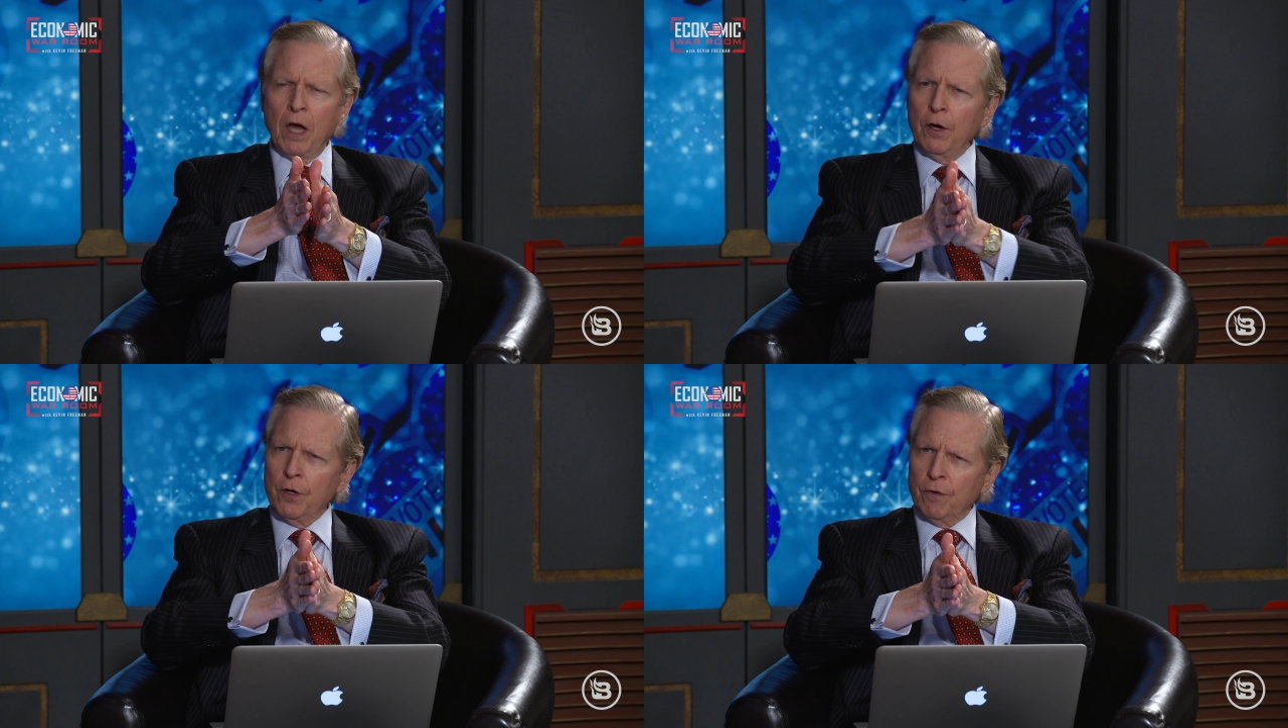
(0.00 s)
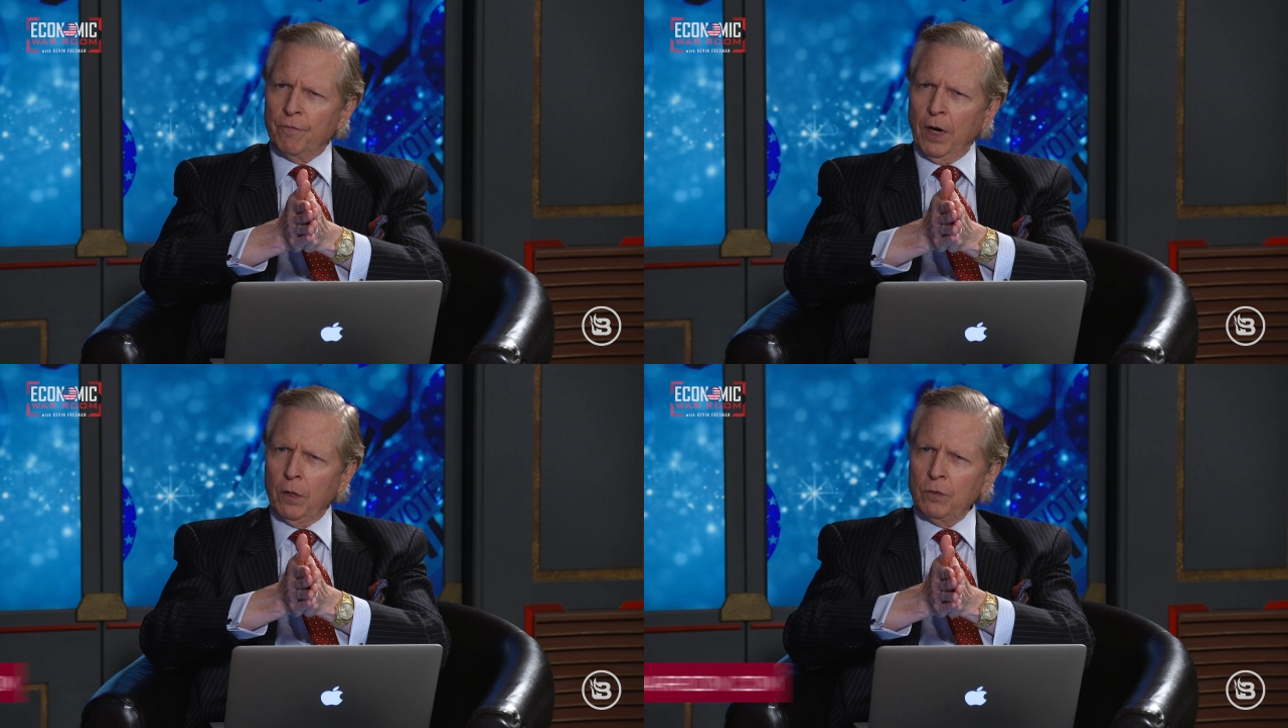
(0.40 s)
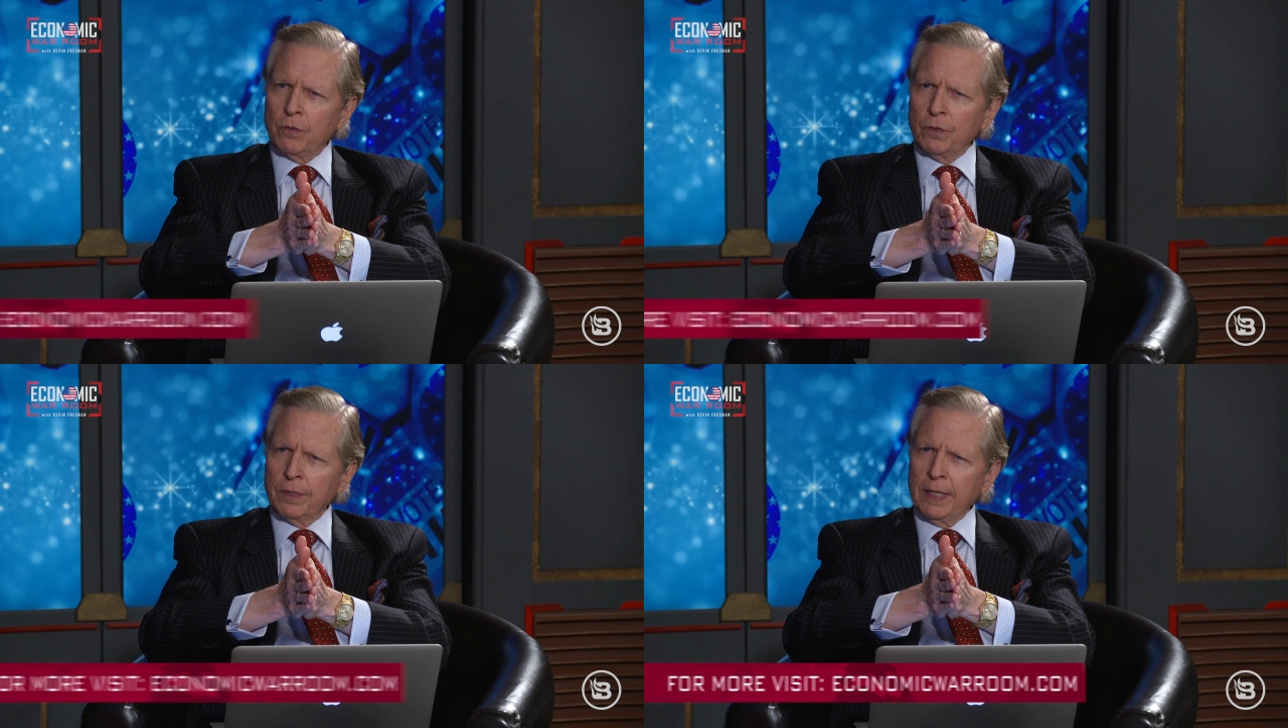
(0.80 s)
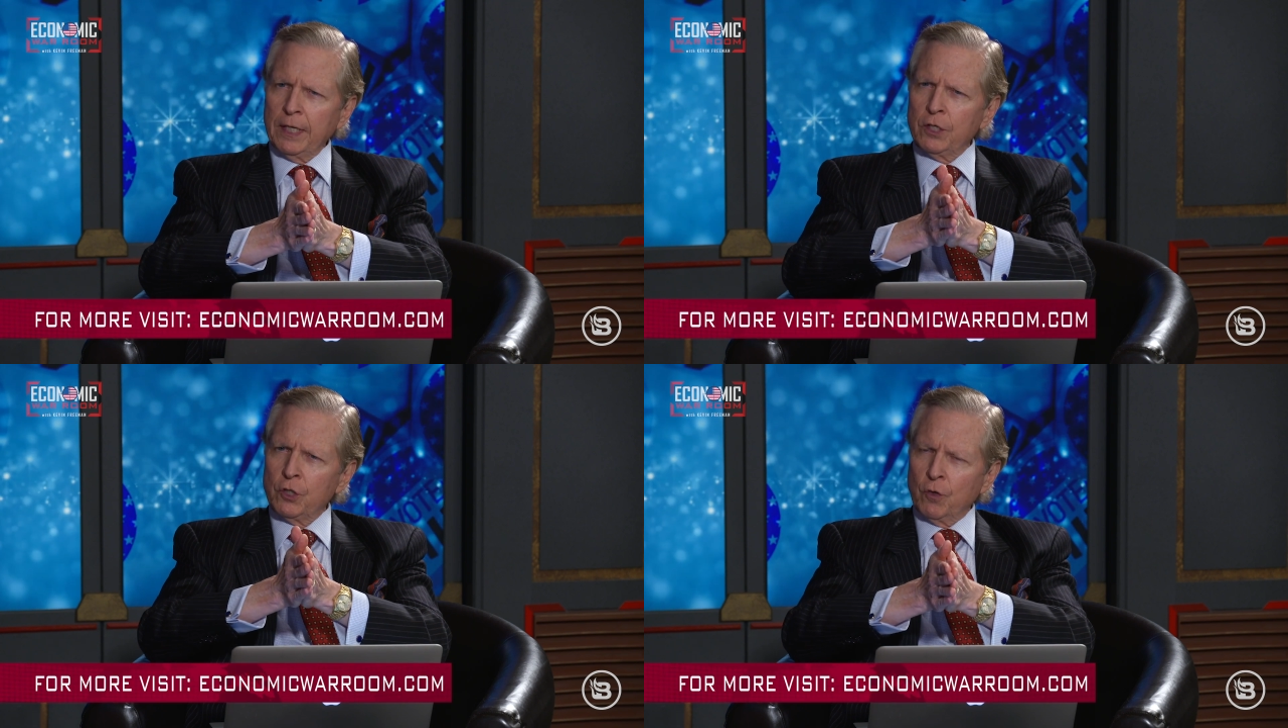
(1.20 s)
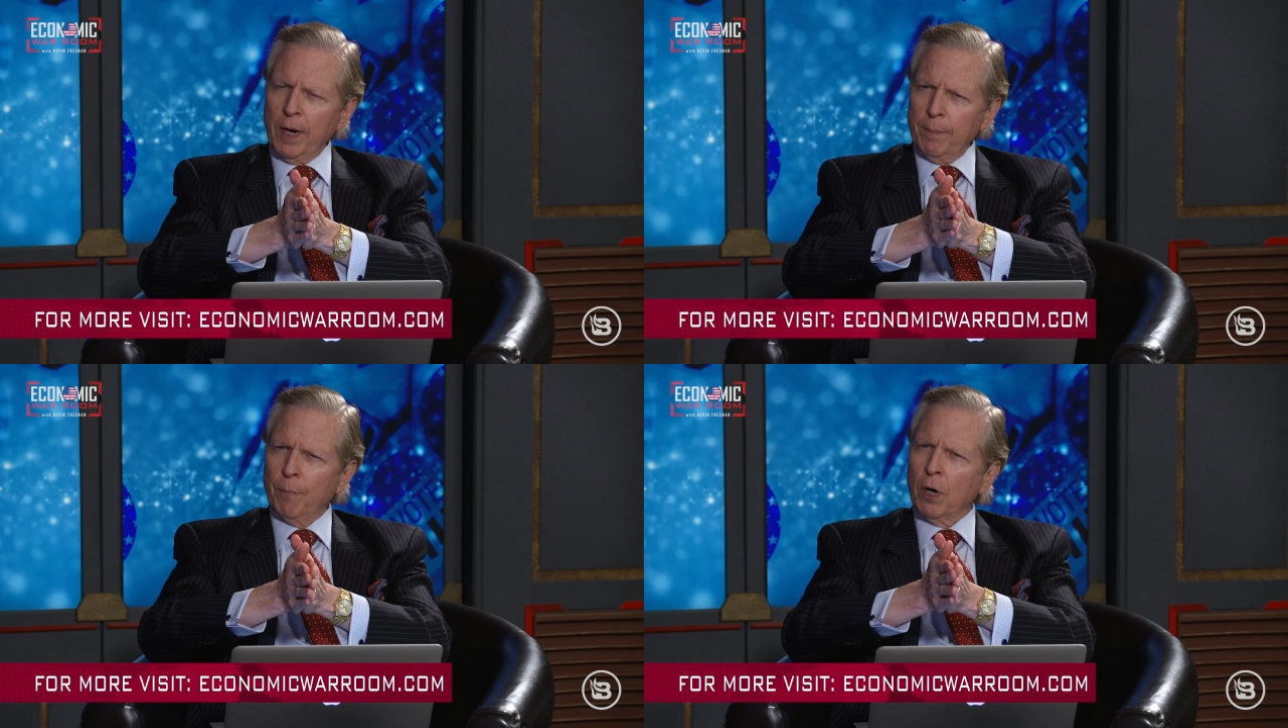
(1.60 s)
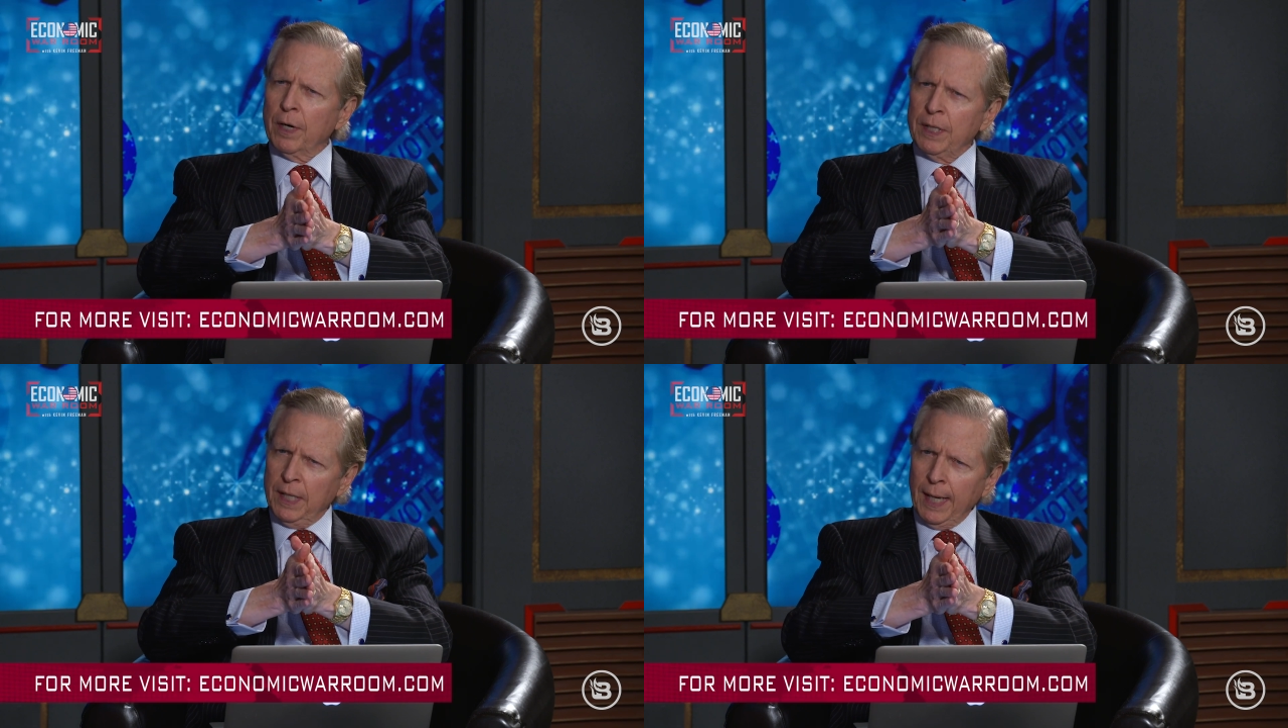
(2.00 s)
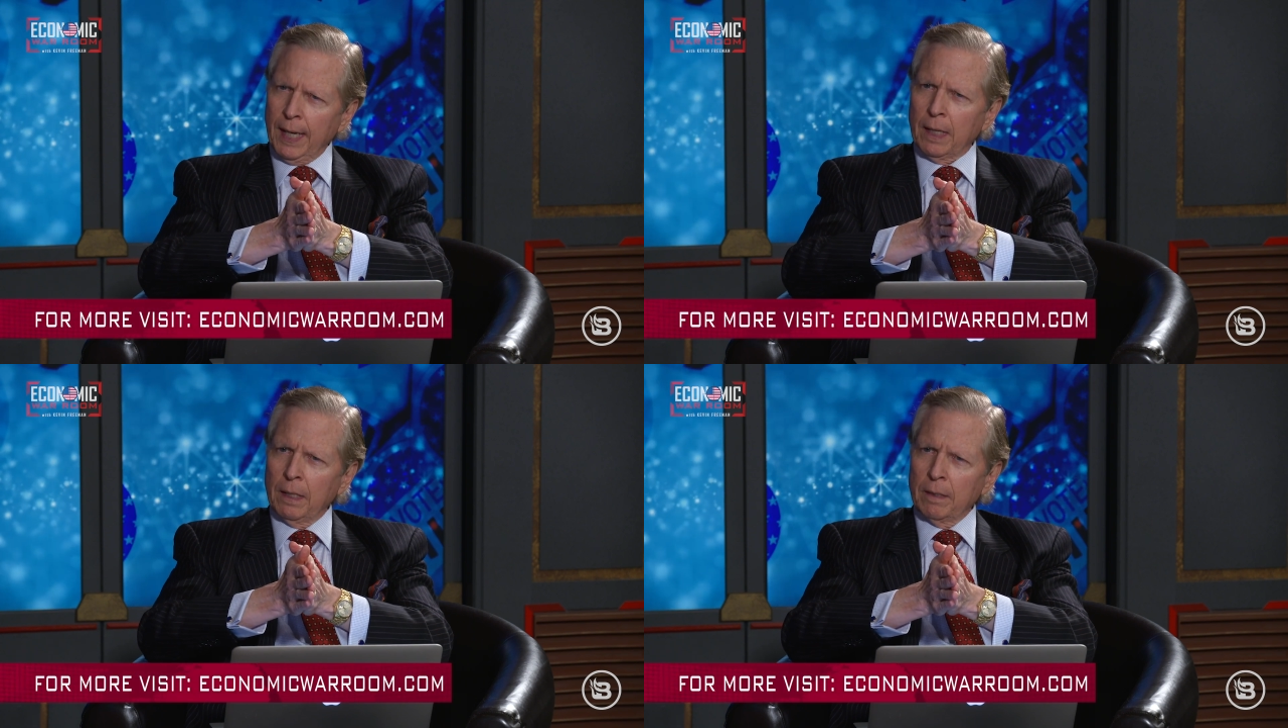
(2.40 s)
undervotes in a straight party ticket